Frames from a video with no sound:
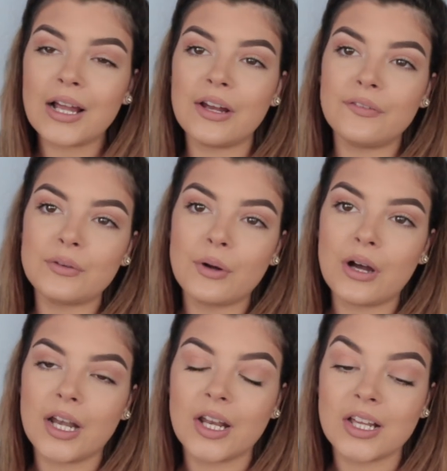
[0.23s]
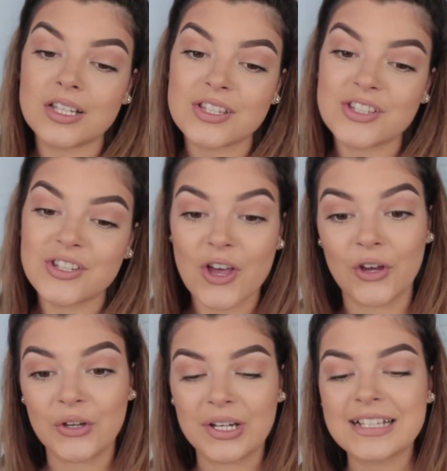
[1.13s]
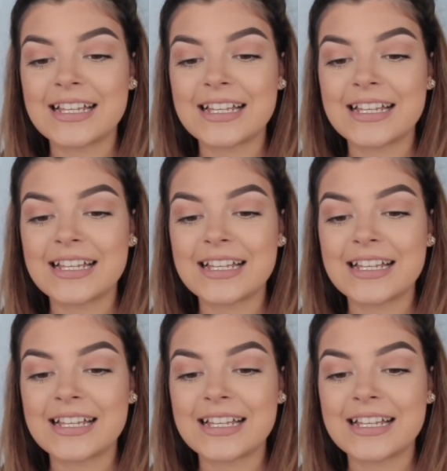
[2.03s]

Hey everyone, so